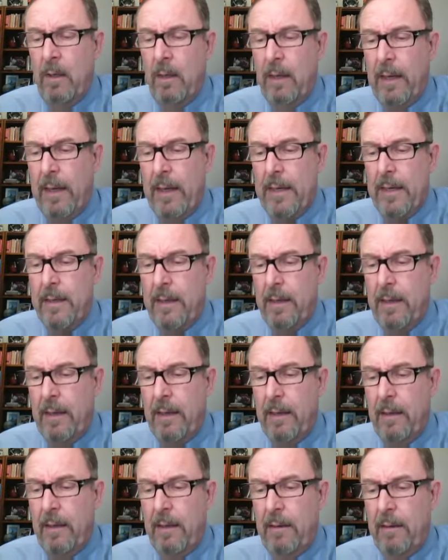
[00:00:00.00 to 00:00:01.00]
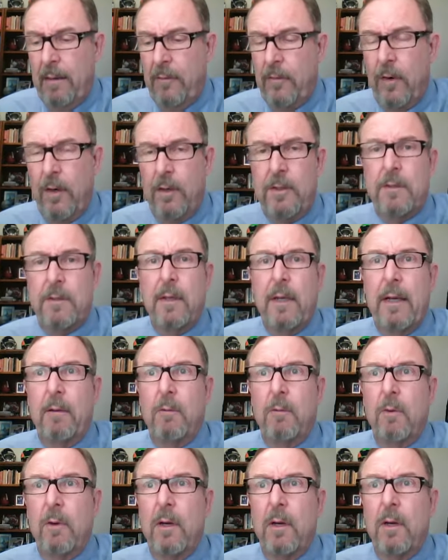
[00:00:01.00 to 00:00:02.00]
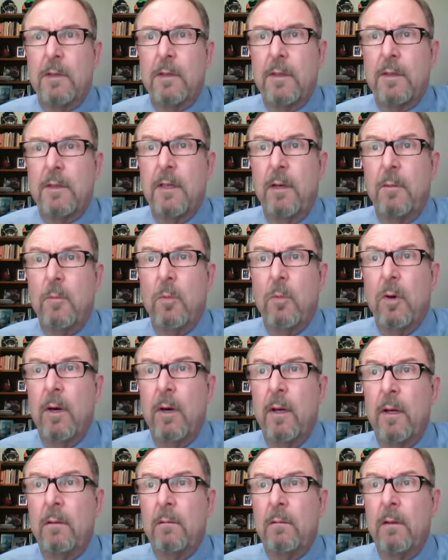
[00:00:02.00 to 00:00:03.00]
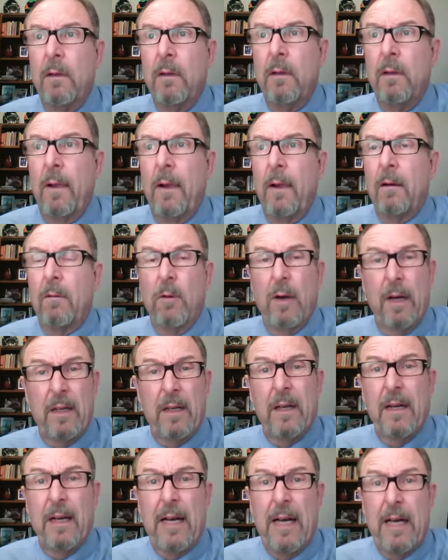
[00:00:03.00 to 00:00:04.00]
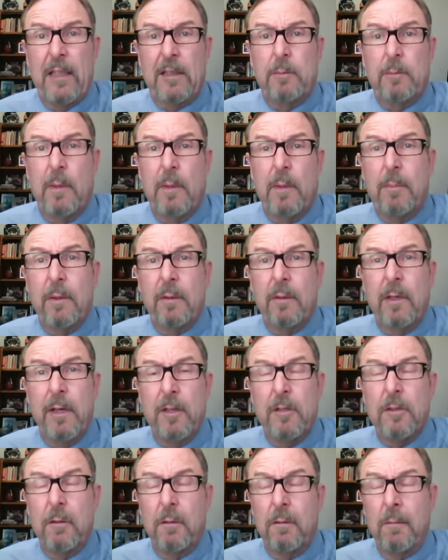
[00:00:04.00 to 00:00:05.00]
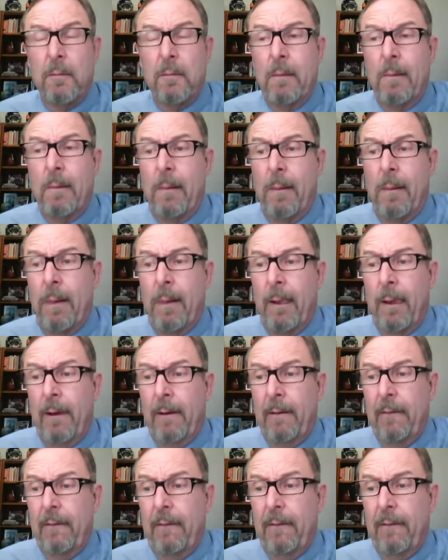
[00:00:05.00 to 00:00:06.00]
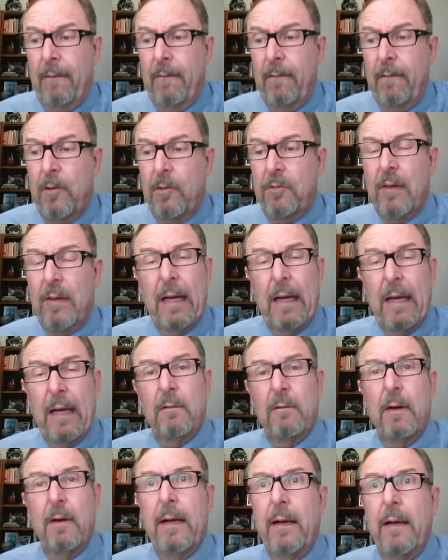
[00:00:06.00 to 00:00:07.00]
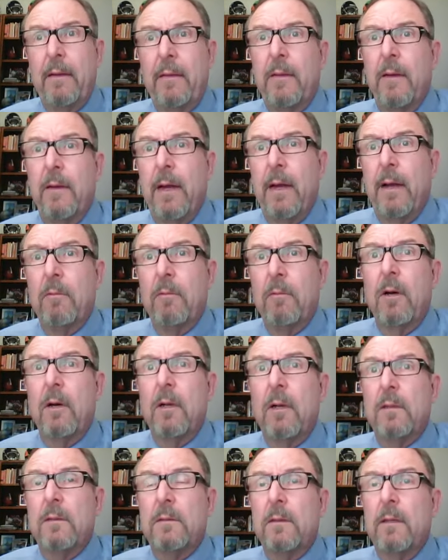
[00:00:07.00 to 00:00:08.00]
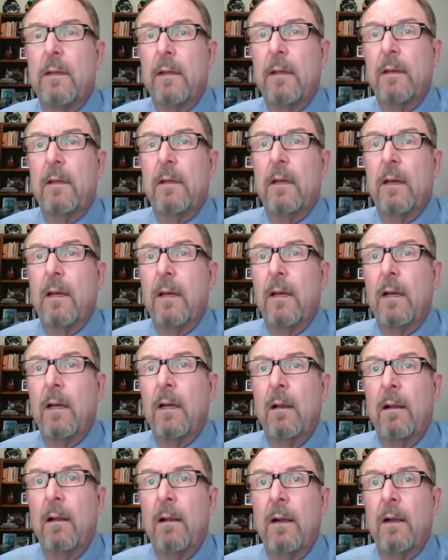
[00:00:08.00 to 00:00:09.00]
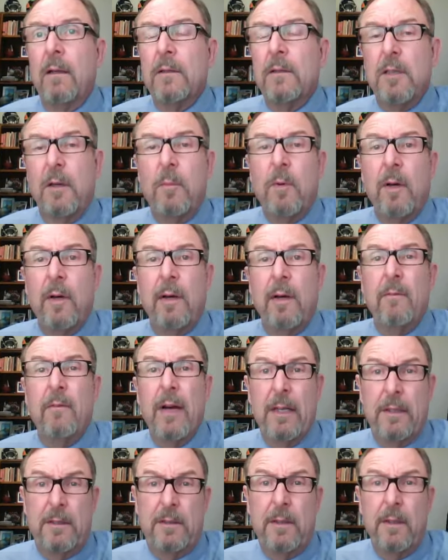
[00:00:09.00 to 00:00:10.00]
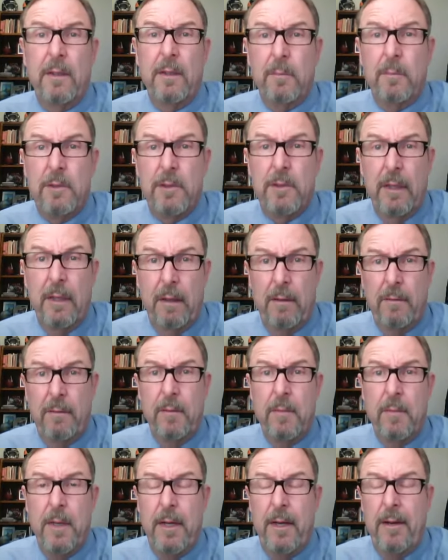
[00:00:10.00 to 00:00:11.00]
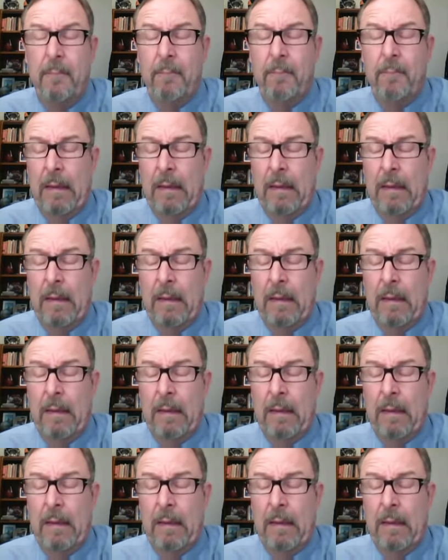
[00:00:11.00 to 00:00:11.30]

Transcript: And the first thing was that someone recognized my potential. The second rated thing was that someone invested themselves in me.